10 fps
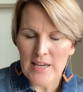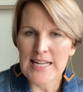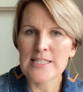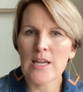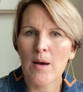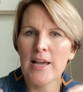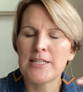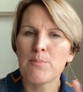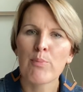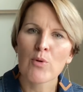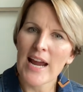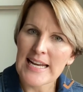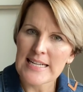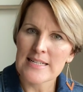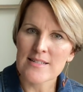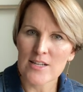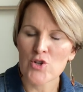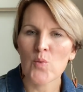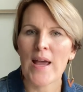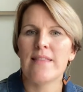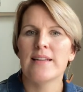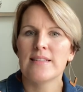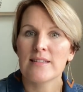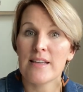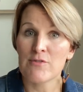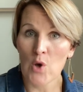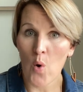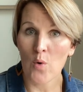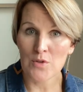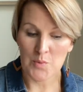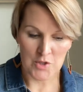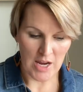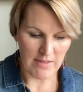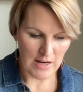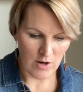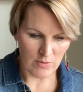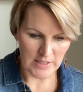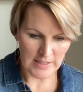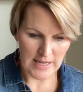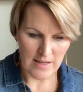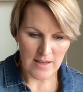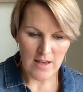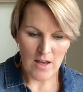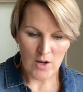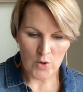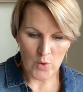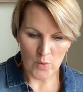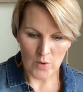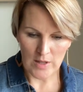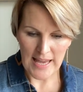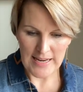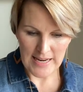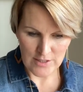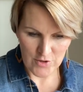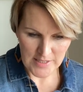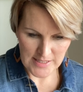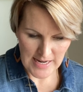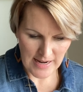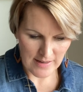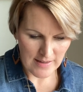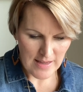It's, it's braided in such a way that it leaves holes, which I think are really cool and interesting.